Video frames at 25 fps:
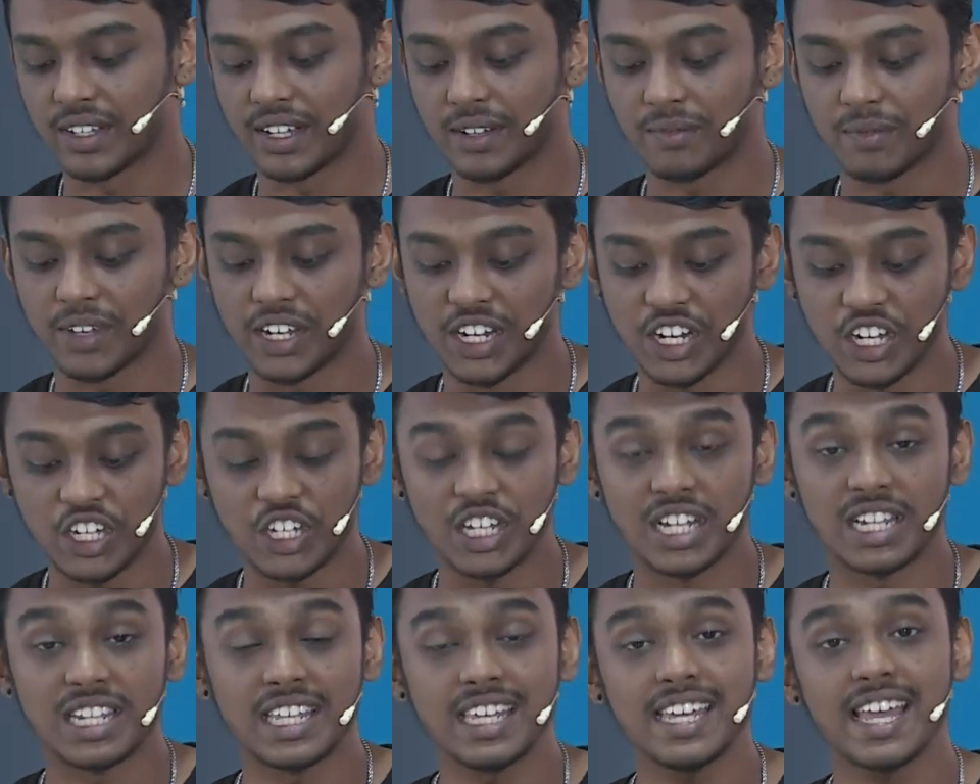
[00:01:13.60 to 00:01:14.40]

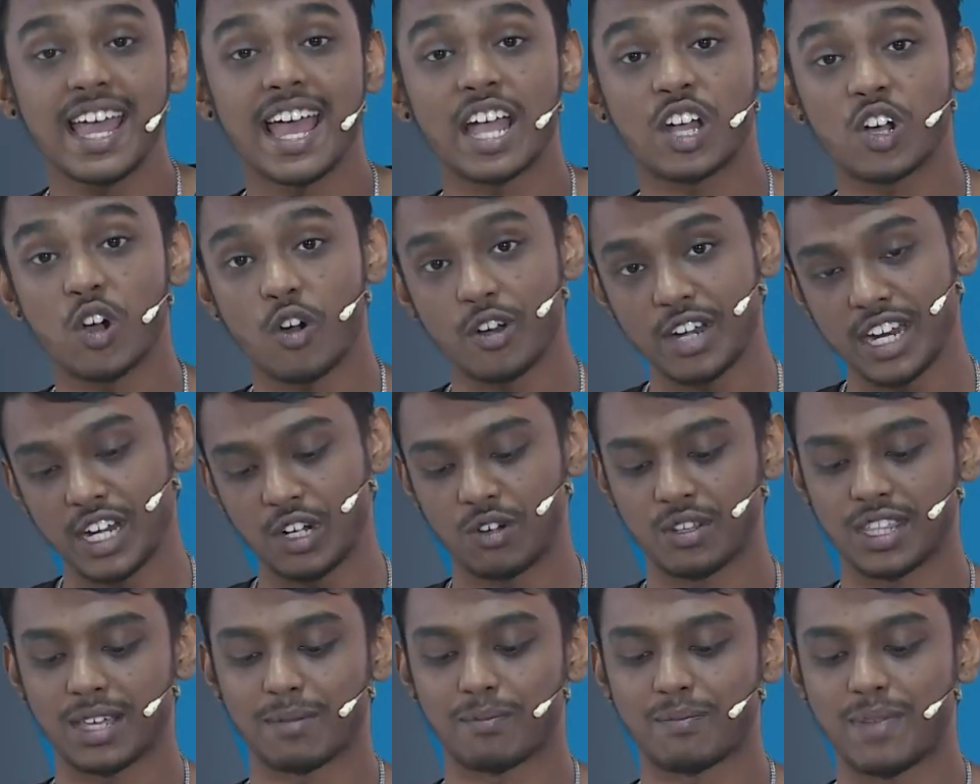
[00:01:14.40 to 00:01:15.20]
Initially, according
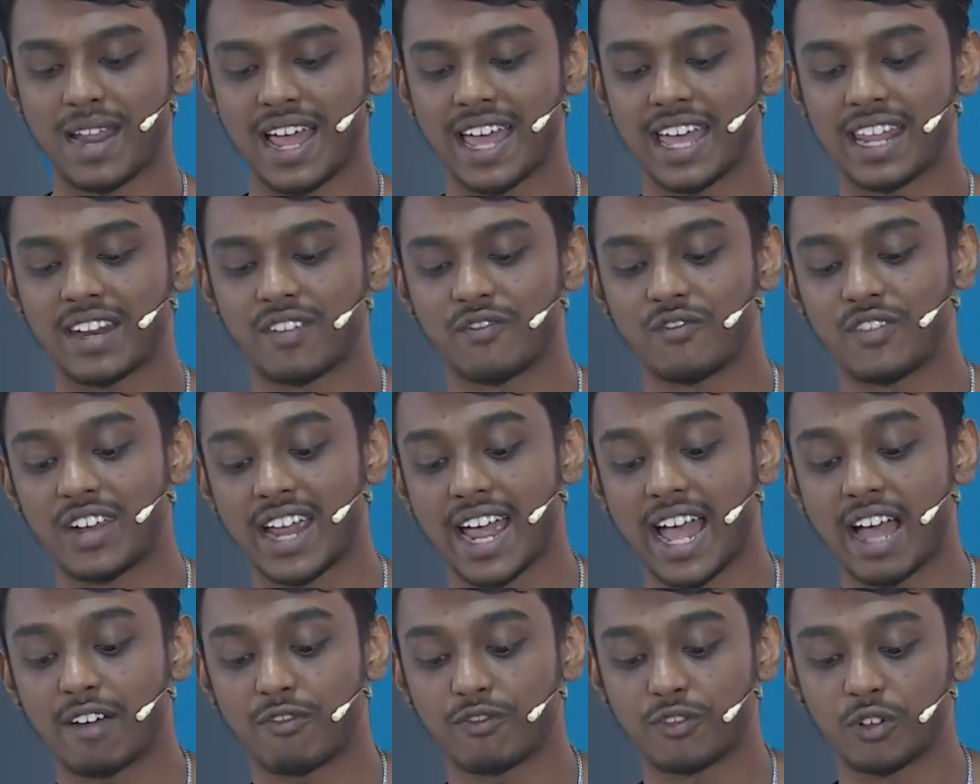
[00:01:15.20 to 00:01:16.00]
to the plan, we
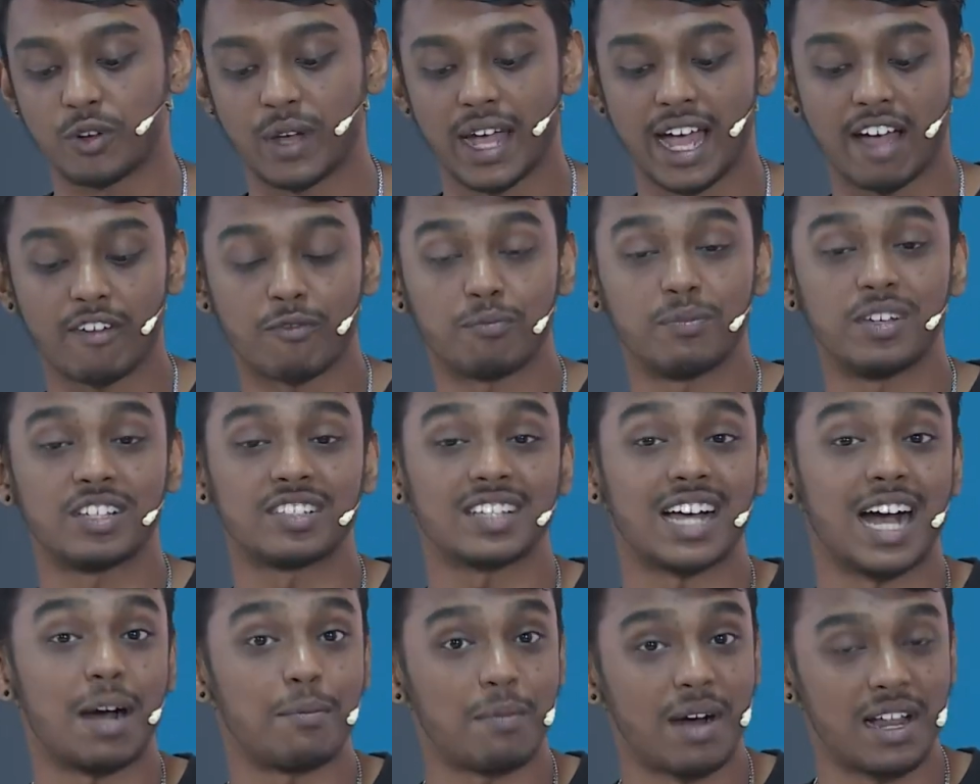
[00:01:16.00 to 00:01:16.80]
have to have Miss
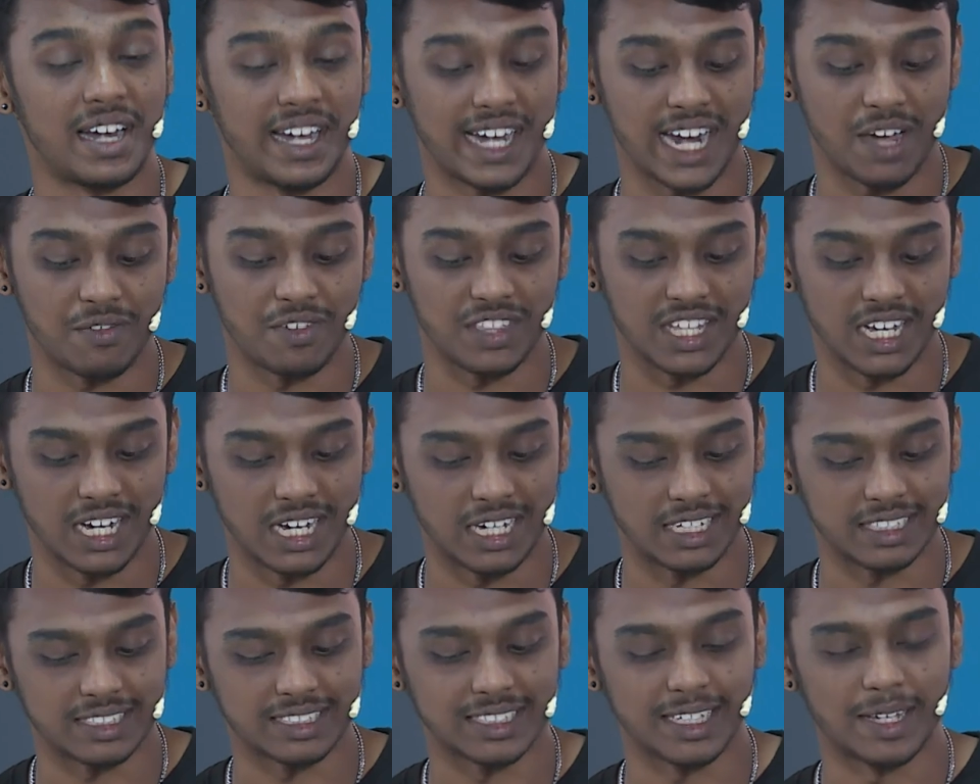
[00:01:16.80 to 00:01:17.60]
Amalina with
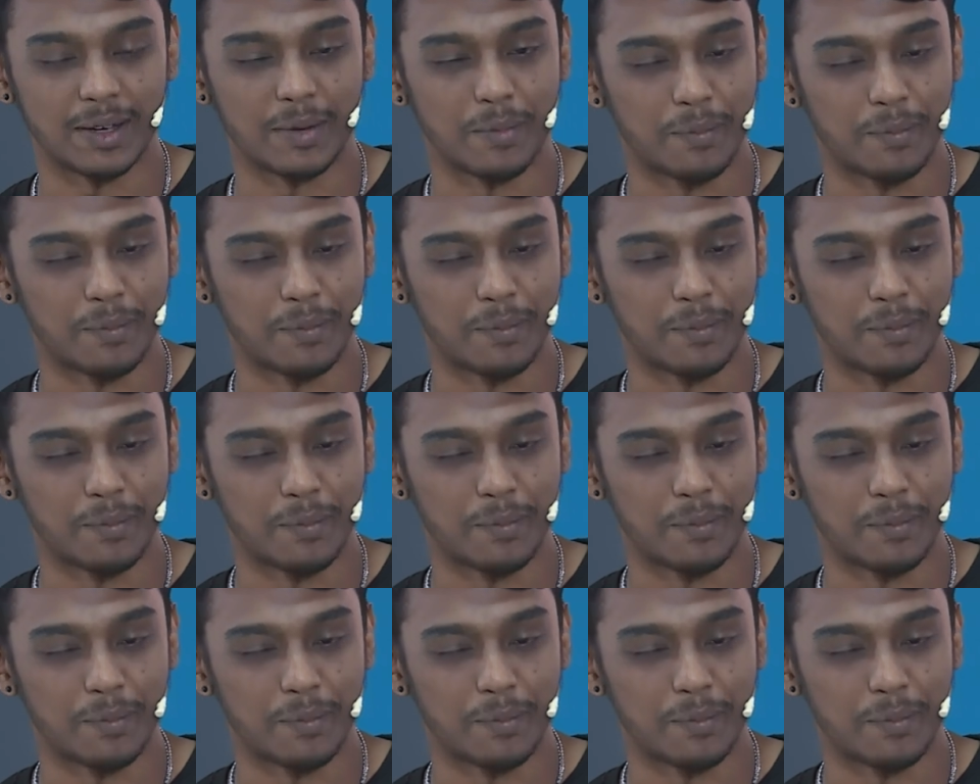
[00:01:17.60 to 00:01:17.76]
us.